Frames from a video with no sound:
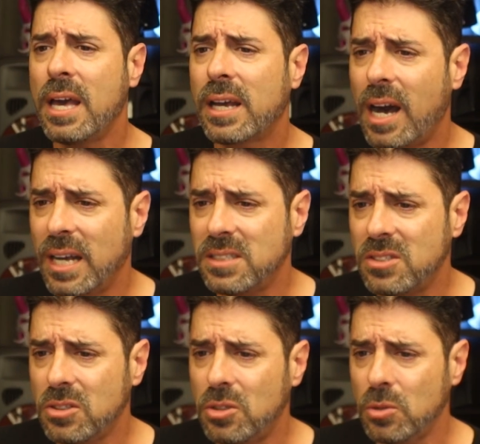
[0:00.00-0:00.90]

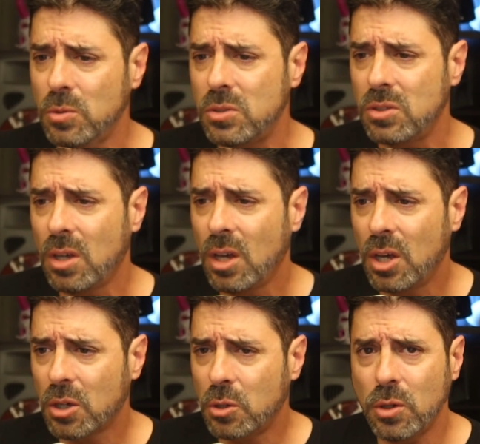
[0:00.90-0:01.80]
constitutes
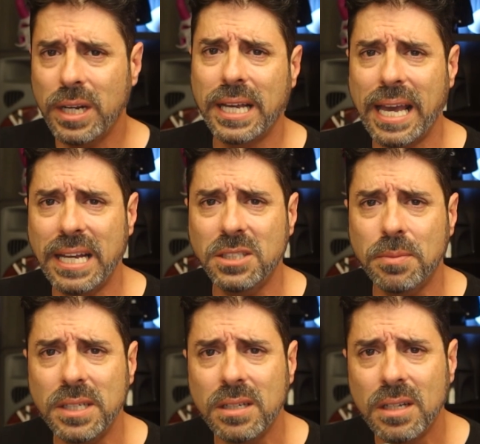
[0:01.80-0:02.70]
good engagement.